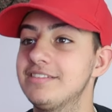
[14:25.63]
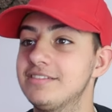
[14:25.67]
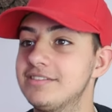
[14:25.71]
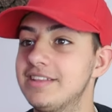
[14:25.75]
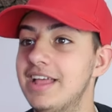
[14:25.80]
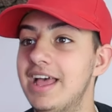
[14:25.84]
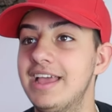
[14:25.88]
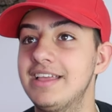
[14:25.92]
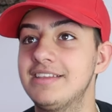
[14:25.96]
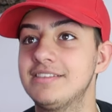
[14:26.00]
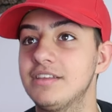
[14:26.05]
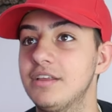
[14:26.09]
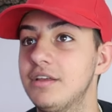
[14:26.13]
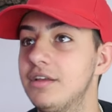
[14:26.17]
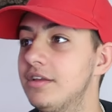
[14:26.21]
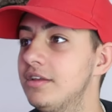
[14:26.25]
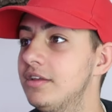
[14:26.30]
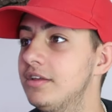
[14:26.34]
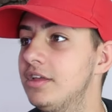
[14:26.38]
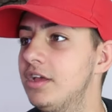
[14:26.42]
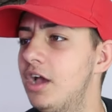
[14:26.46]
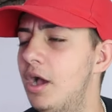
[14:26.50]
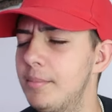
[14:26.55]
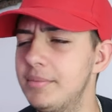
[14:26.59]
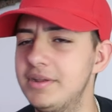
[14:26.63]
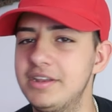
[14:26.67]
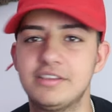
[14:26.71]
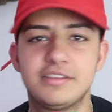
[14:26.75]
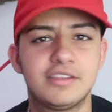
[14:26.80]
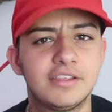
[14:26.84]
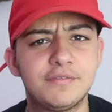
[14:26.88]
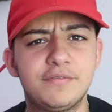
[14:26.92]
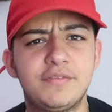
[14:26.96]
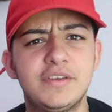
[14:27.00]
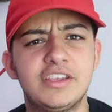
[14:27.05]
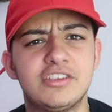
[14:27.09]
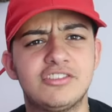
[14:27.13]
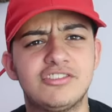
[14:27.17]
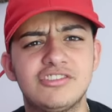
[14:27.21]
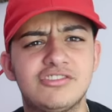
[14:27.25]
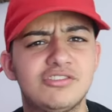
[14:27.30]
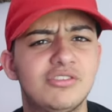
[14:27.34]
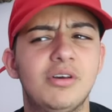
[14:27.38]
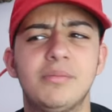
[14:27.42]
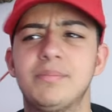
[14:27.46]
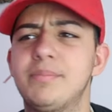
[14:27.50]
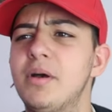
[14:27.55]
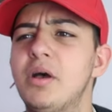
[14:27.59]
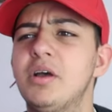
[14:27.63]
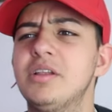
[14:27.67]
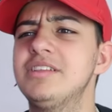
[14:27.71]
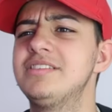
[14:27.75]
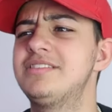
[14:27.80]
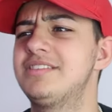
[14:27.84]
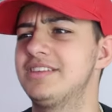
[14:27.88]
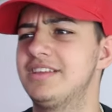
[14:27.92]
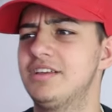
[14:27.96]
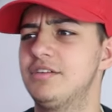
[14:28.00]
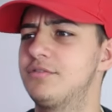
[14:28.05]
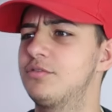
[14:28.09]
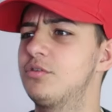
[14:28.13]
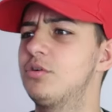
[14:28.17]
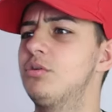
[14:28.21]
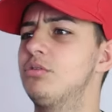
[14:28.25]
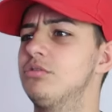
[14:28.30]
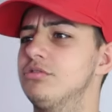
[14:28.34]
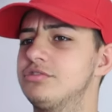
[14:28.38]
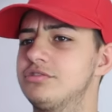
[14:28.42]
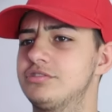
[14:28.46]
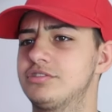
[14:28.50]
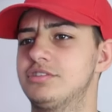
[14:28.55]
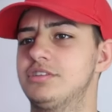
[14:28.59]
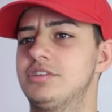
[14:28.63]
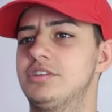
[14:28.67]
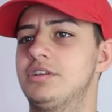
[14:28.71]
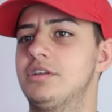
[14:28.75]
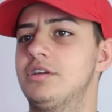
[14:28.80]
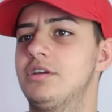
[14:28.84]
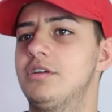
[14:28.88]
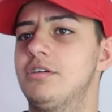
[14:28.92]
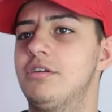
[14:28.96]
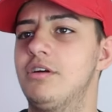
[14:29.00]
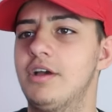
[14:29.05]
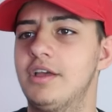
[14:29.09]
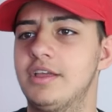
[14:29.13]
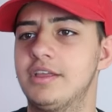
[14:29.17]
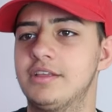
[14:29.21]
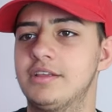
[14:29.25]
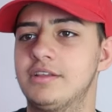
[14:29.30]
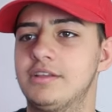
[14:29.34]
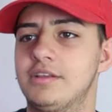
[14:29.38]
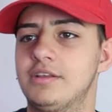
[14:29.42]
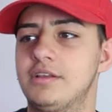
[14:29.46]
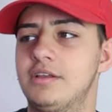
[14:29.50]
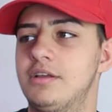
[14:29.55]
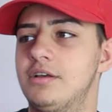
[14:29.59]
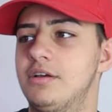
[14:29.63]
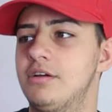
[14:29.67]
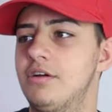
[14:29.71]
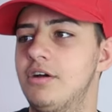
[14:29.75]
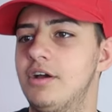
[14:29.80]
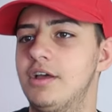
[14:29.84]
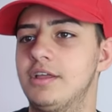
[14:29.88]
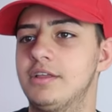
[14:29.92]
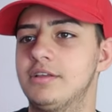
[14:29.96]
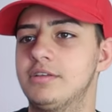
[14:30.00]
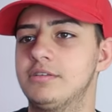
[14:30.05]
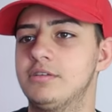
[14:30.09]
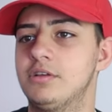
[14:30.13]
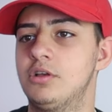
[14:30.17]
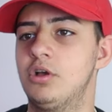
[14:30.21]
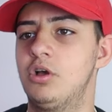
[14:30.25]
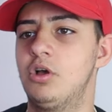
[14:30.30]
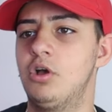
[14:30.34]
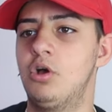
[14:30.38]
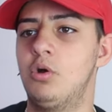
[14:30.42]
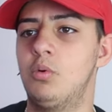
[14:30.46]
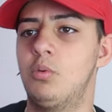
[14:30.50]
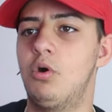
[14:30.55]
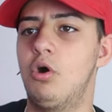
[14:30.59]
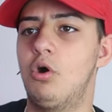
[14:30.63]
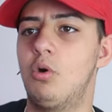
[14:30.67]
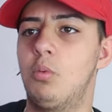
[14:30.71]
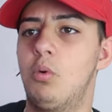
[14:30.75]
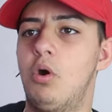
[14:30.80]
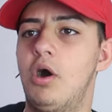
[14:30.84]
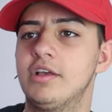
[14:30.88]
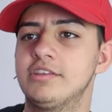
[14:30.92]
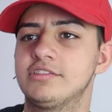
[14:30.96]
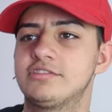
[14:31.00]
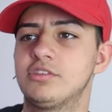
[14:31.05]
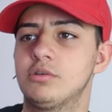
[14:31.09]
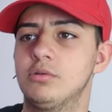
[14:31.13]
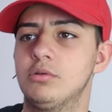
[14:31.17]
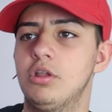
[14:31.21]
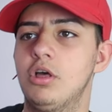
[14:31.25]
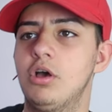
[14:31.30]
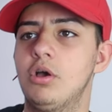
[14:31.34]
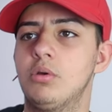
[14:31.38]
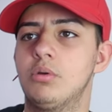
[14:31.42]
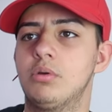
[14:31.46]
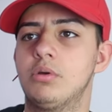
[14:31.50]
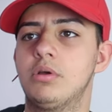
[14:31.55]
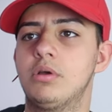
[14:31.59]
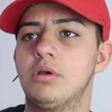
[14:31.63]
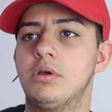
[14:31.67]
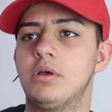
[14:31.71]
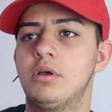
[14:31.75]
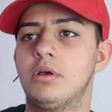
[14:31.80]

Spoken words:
I mean, it's a fish. It's not a bird, is it? Of course. All right. Whoa, why it's so low?